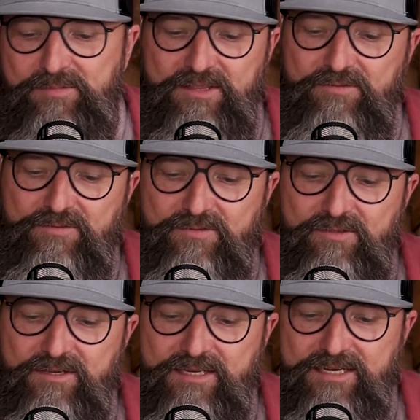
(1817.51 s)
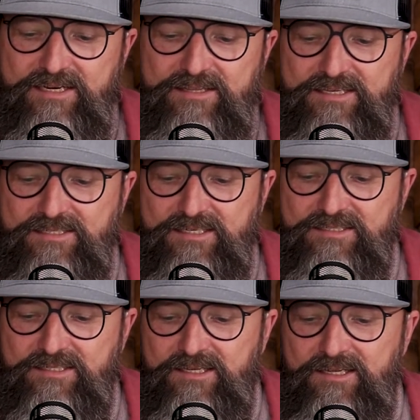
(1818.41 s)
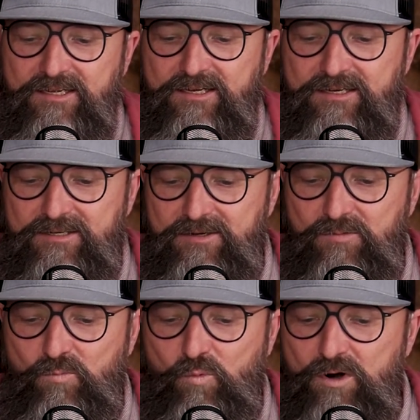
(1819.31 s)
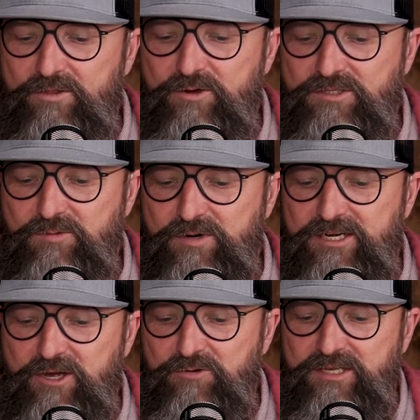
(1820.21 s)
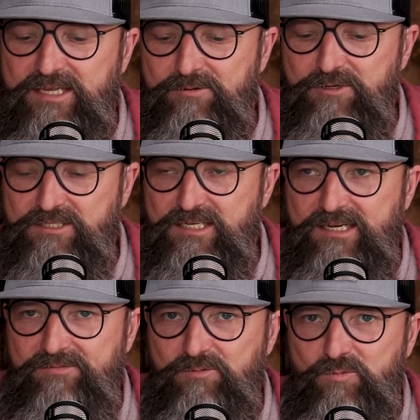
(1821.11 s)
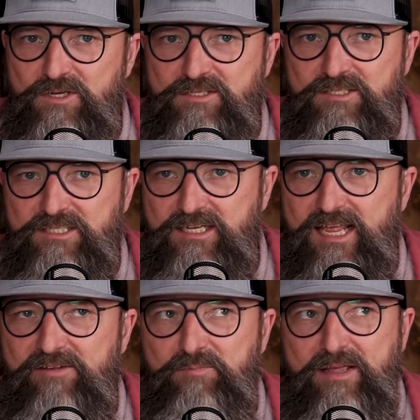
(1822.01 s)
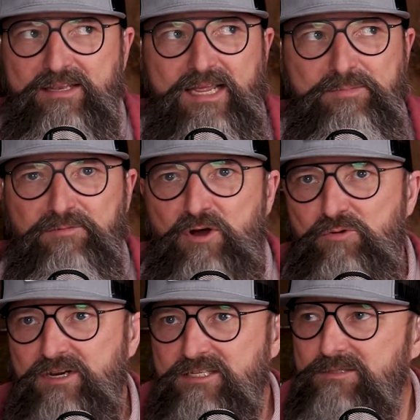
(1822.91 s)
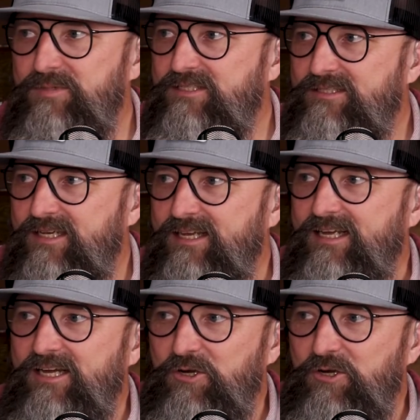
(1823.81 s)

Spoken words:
And the key to this is one of those that we know that he received was a slave by the name of Onesimus, mm-hmm.